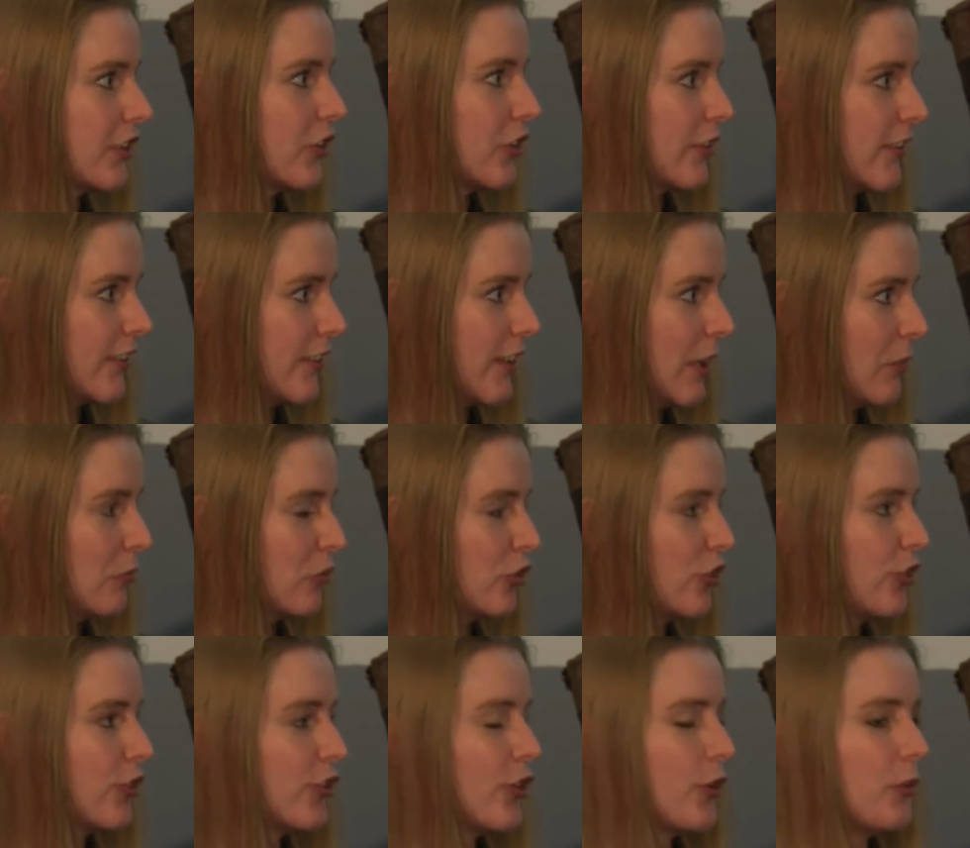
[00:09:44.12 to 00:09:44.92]

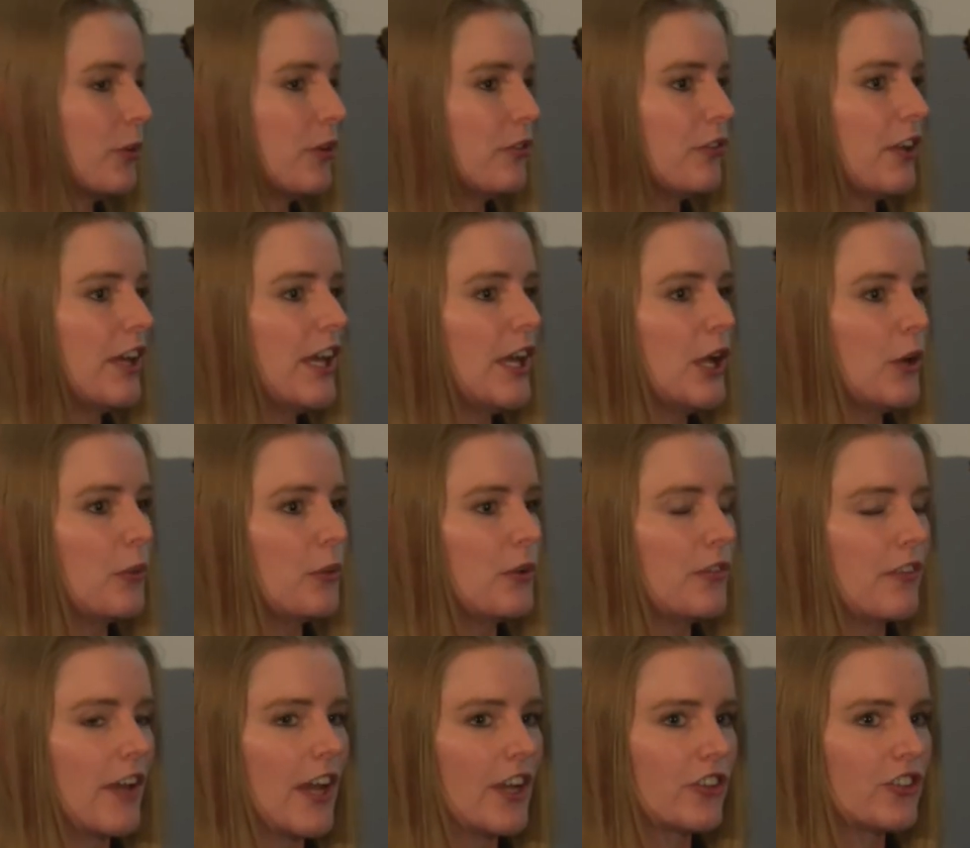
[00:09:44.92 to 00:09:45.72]
consumption. So
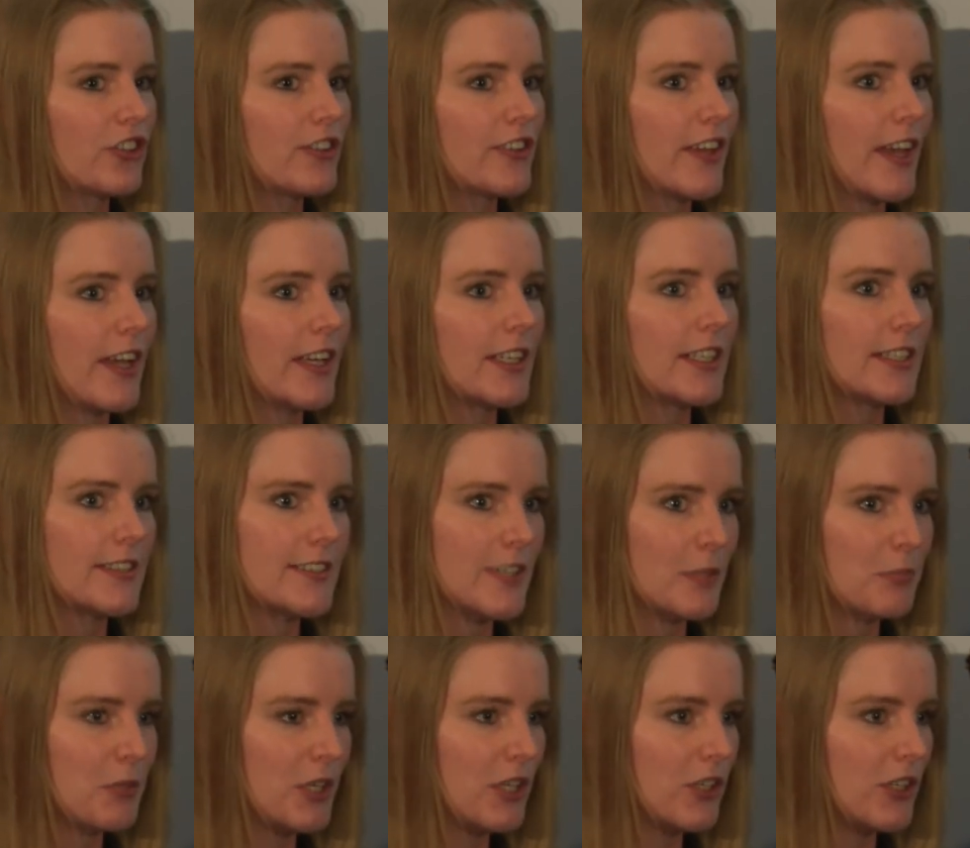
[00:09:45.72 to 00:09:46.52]
we've actually taken a
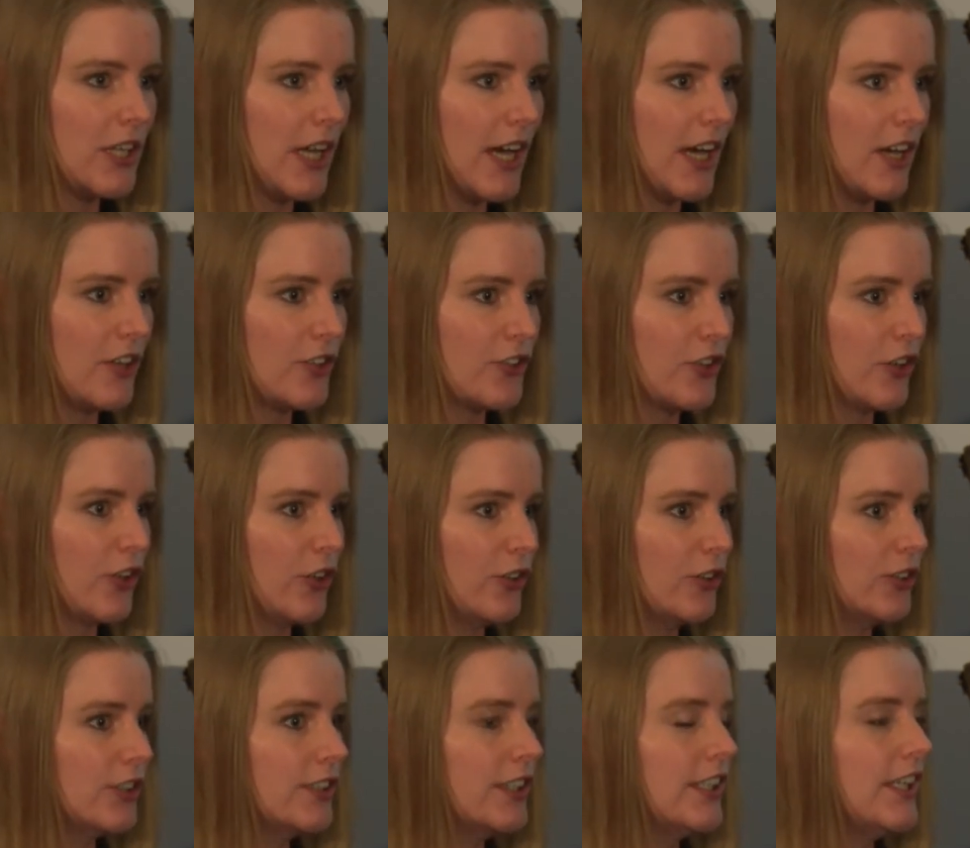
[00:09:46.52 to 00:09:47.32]
typical
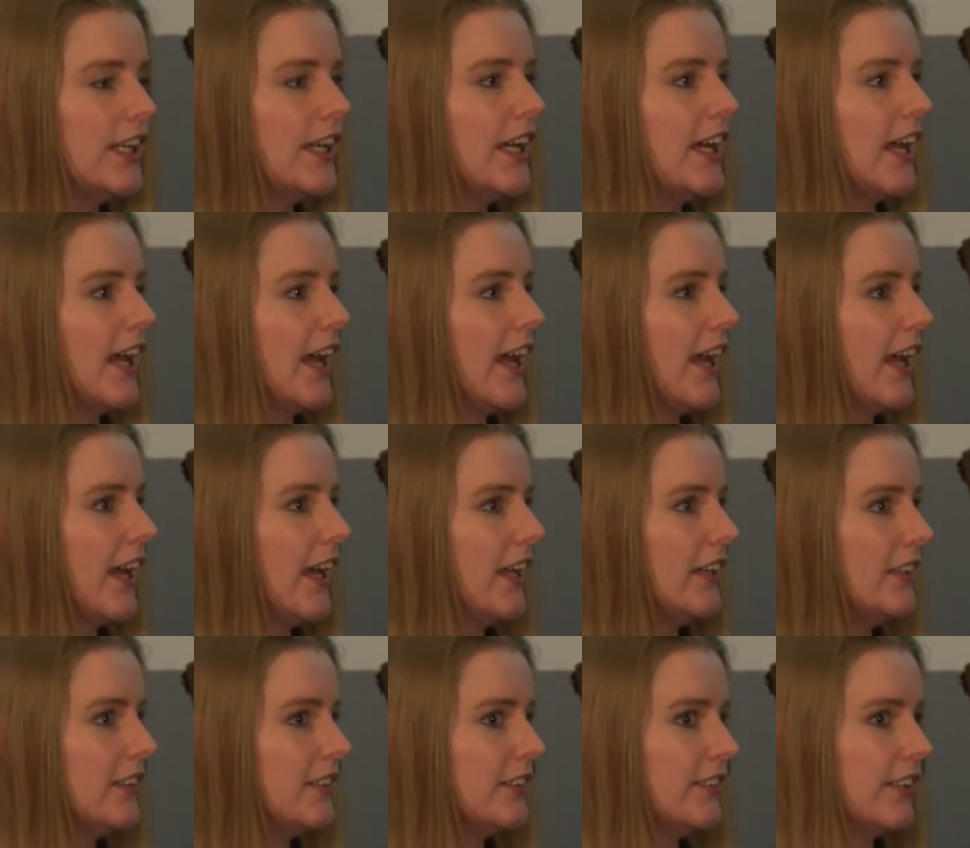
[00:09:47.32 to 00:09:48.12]
household
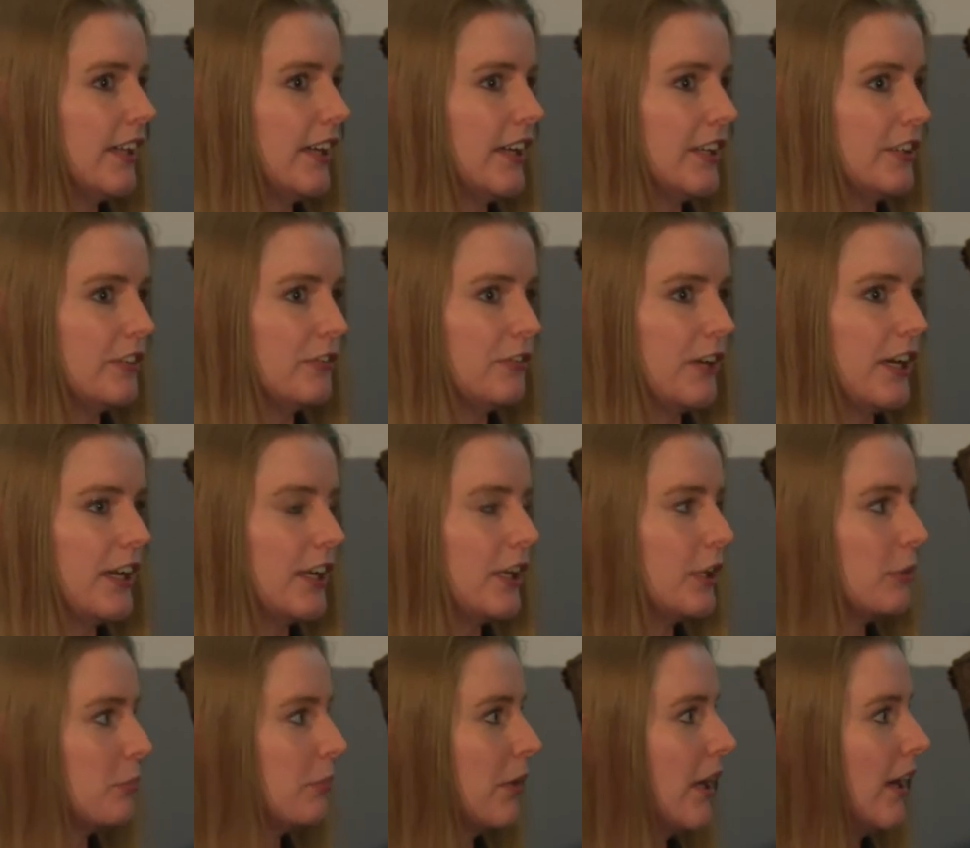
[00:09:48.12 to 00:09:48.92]
and
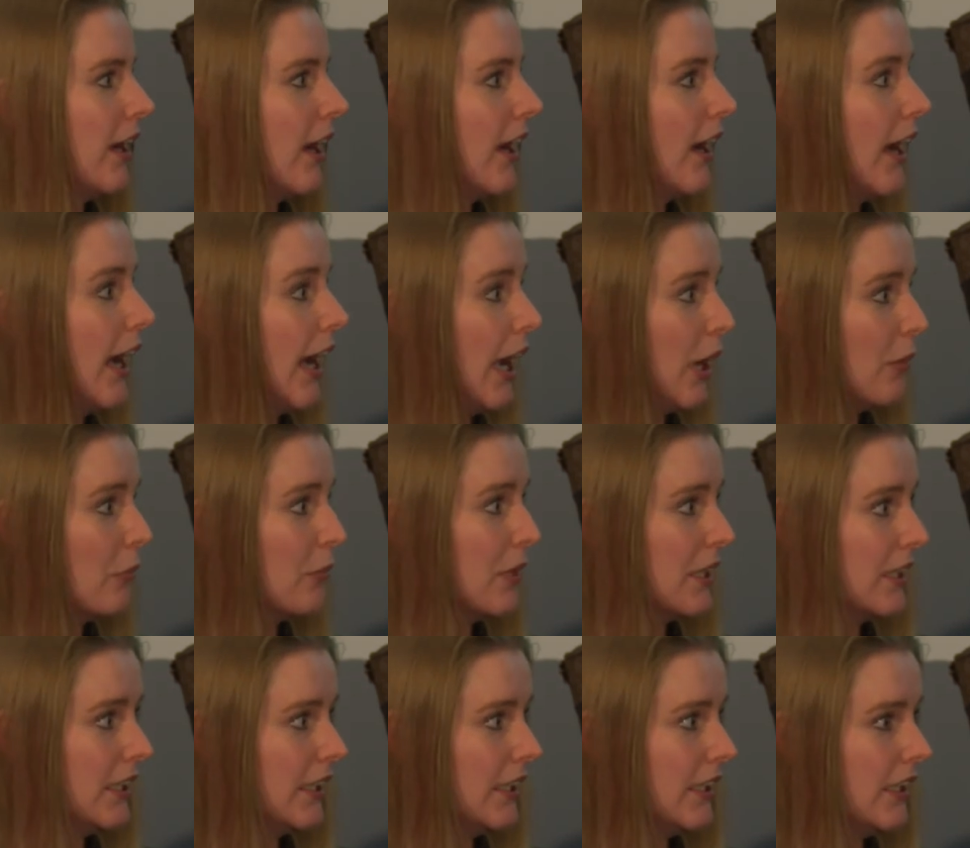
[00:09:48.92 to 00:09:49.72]
divided by how
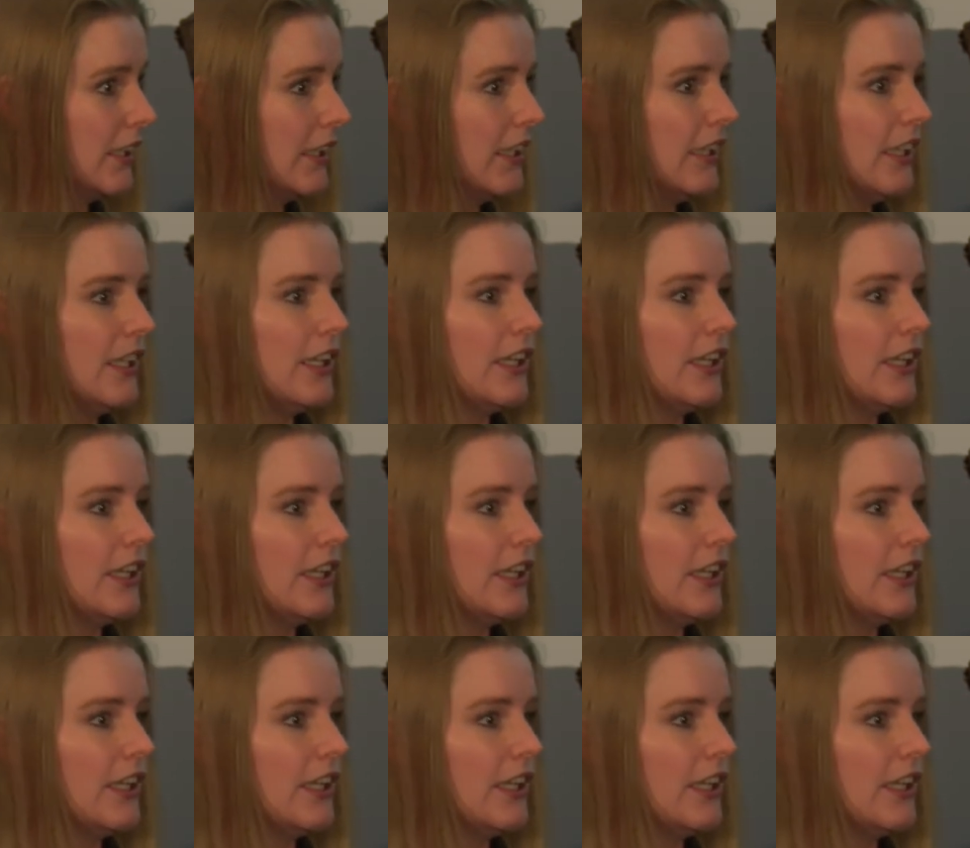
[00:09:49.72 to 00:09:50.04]
many